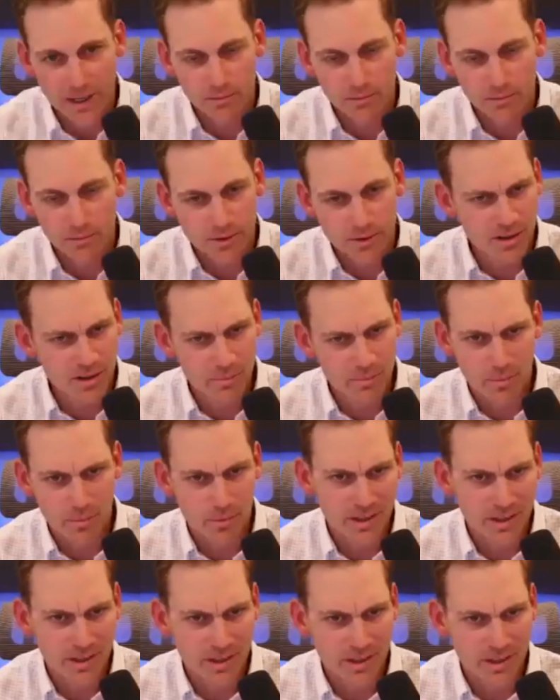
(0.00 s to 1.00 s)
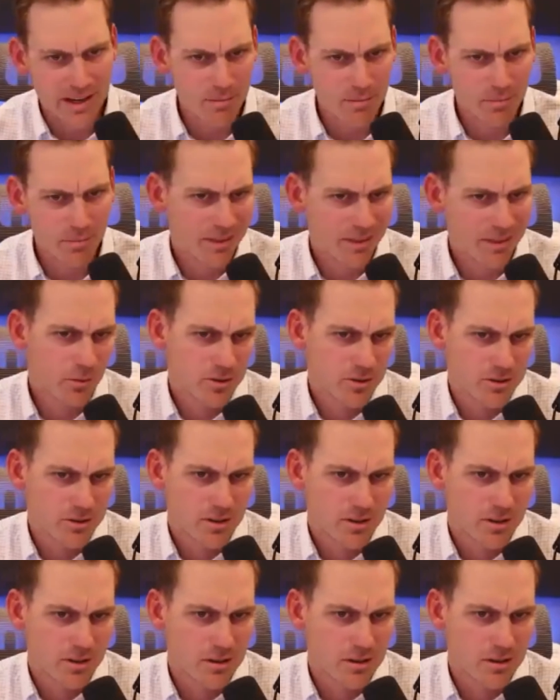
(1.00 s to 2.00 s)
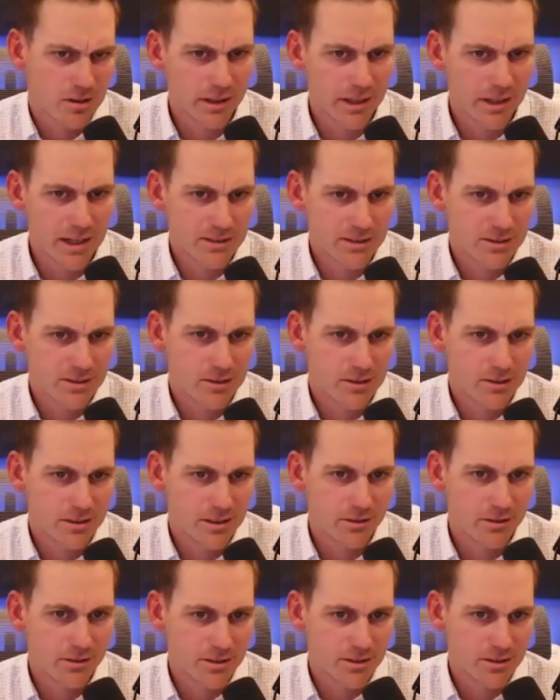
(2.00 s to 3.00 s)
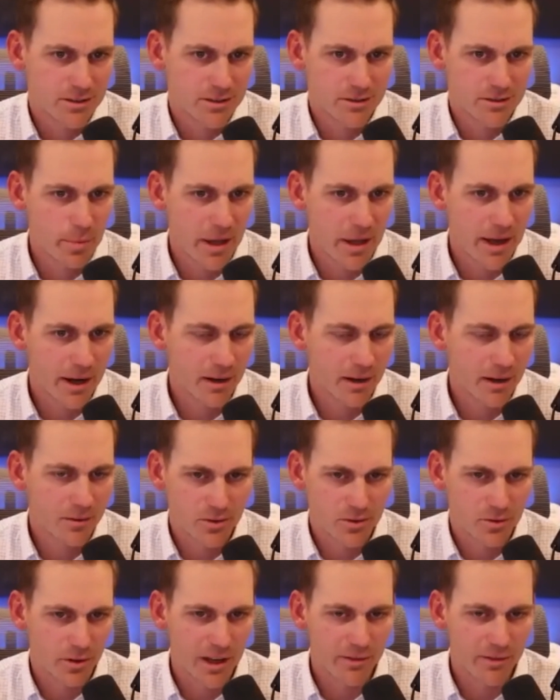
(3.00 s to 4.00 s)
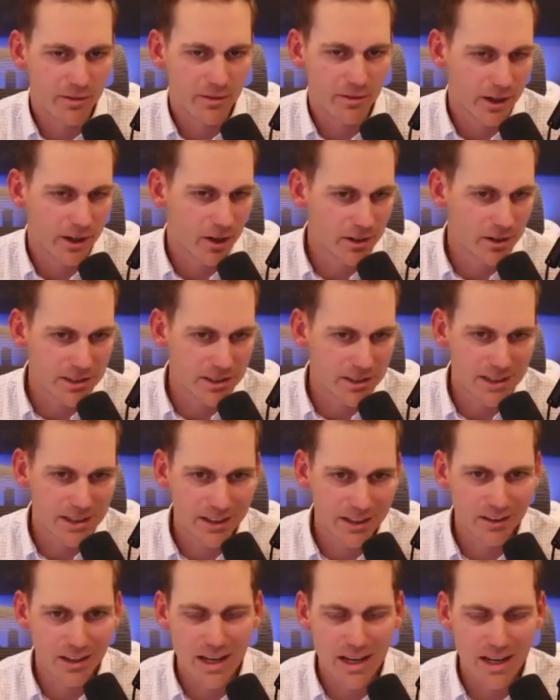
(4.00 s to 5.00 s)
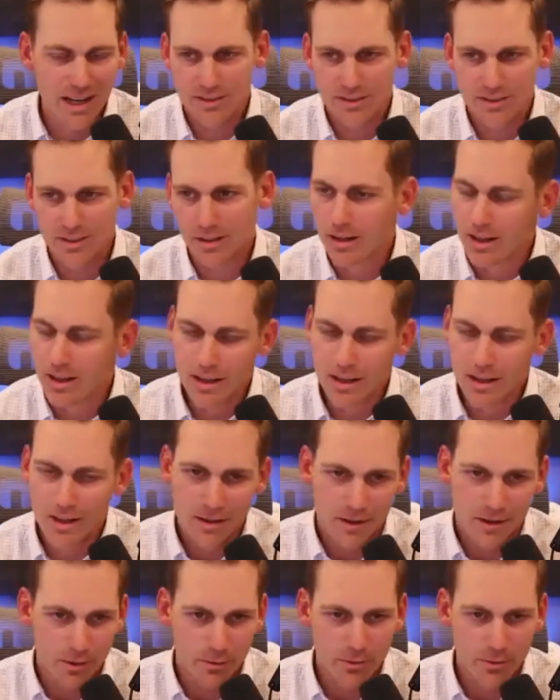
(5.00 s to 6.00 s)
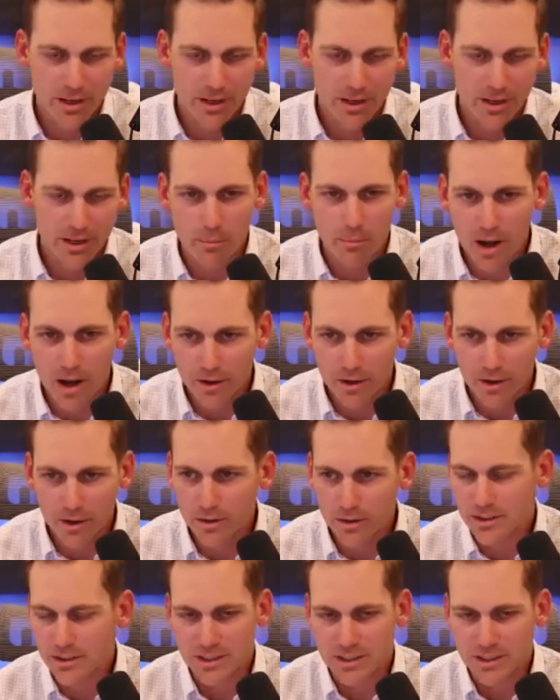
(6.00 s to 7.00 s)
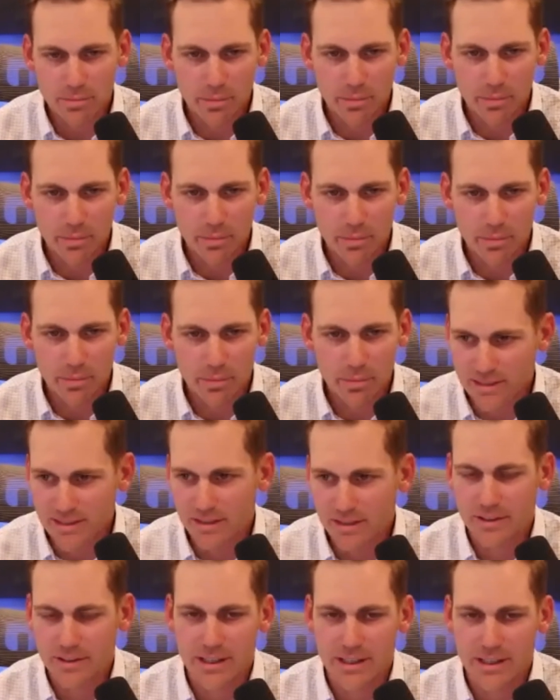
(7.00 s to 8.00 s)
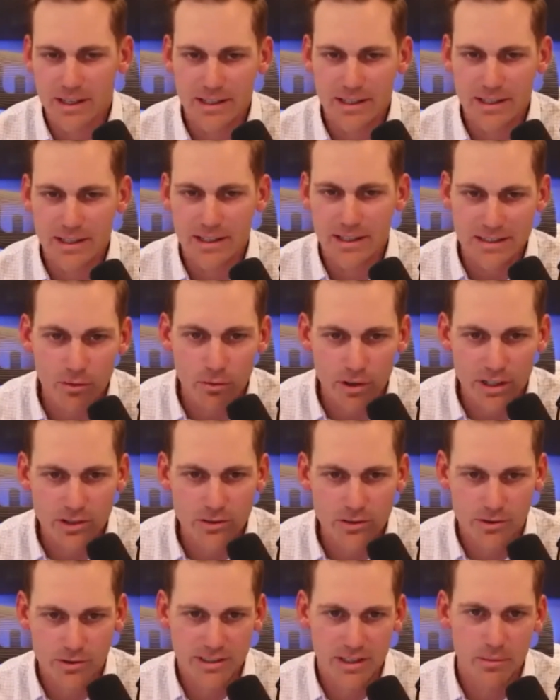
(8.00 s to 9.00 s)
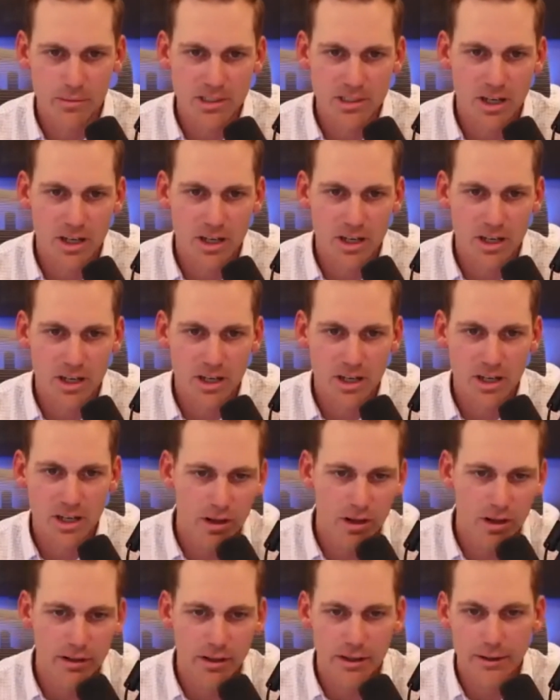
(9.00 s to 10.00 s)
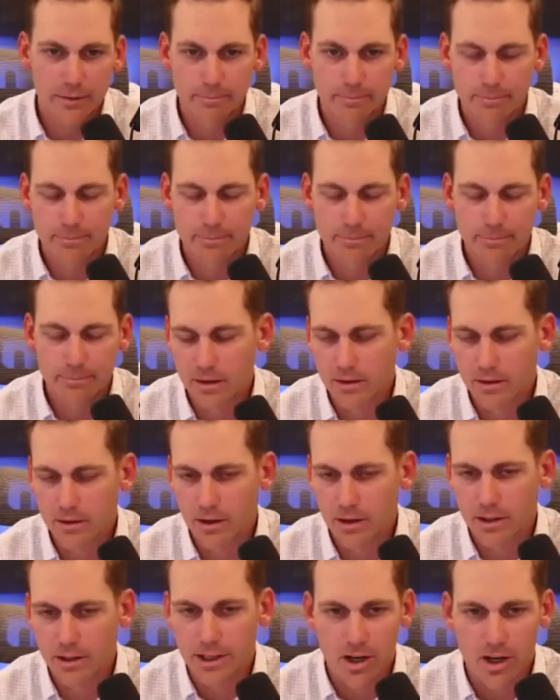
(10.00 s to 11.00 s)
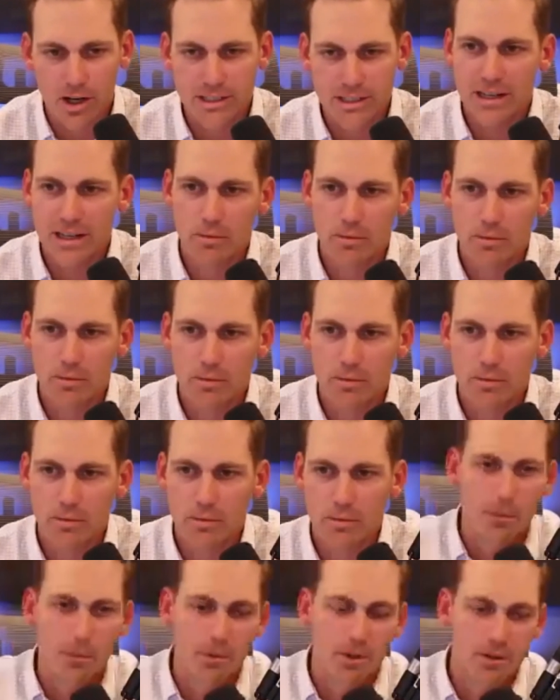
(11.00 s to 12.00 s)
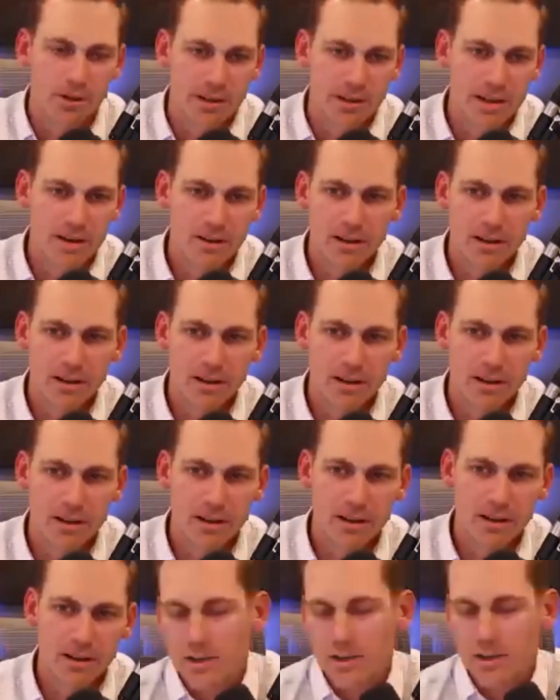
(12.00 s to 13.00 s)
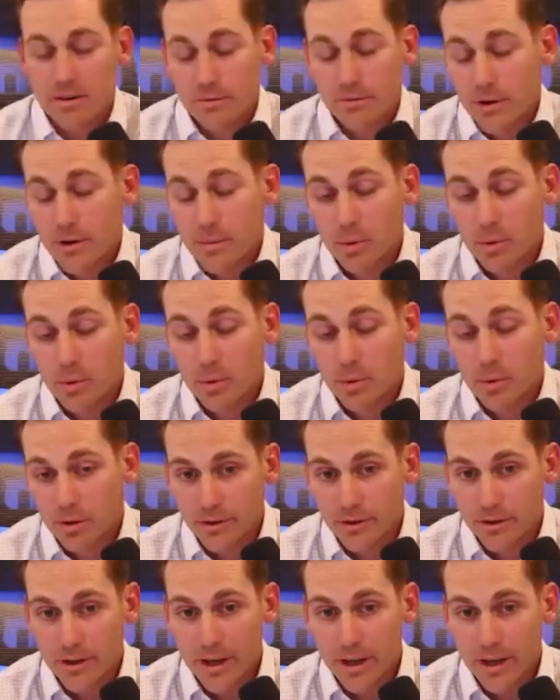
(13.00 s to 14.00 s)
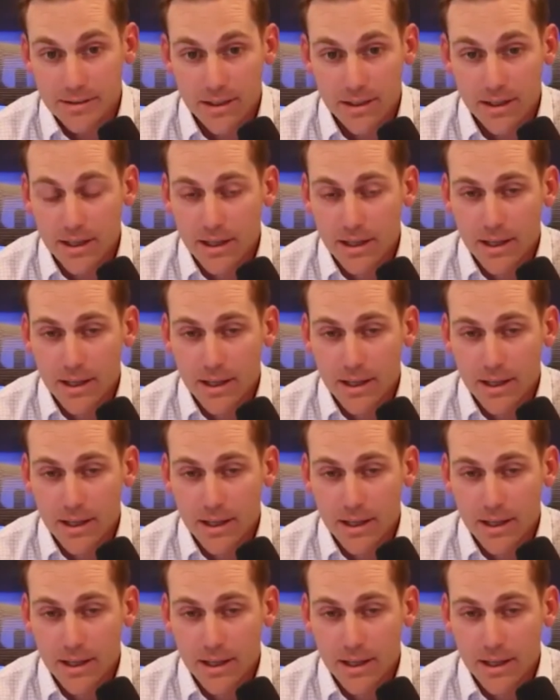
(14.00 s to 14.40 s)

We're still coming up with a name, but I think we're just going to call it STR Secret Starter Pack, which will have like our deal analyzer, the three different models, explaining all these different things. Any resources that we talk about on the content, we'll just upload in there, and it's going to be a free portal for you guys